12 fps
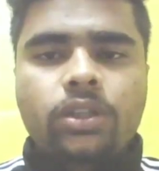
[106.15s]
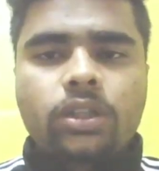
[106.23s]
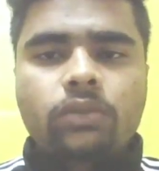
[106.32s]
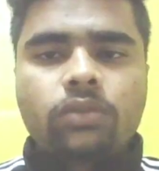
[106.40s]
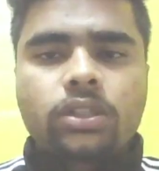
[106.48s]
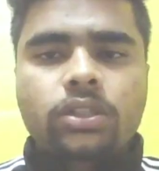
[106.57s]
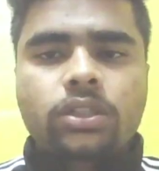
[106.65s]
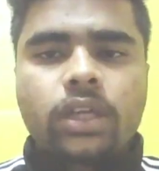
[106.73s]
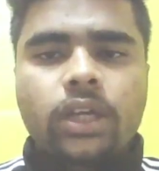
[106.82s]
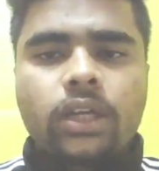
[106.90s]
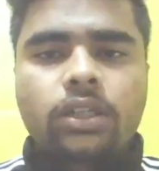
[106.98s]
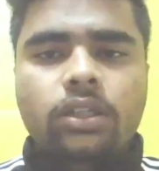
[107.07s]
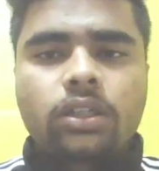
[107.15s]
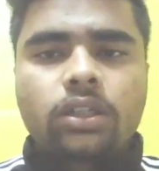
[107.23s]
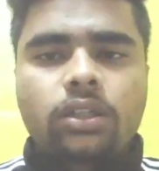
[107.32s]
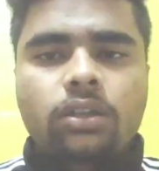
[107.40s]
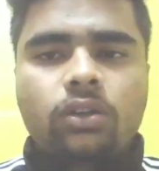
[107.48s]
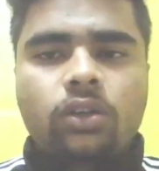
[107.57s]
the one strand
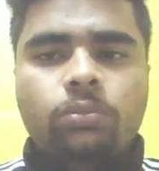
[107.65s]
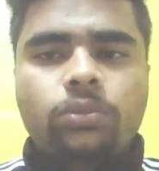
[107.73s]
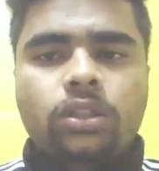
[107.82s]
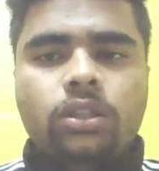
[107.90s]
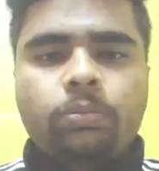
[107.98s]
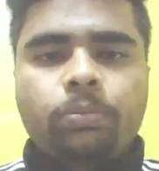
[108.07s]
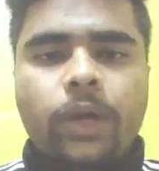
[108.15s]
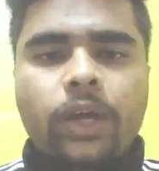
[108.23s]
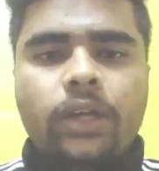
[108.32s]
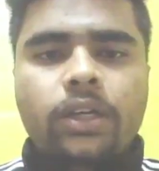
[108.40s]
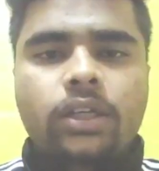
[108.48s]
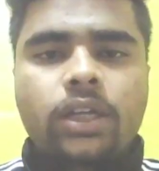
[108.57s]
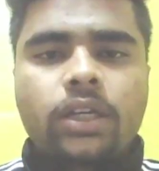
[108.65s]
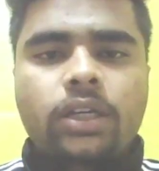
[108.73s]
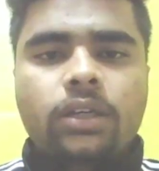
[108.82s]
of the parent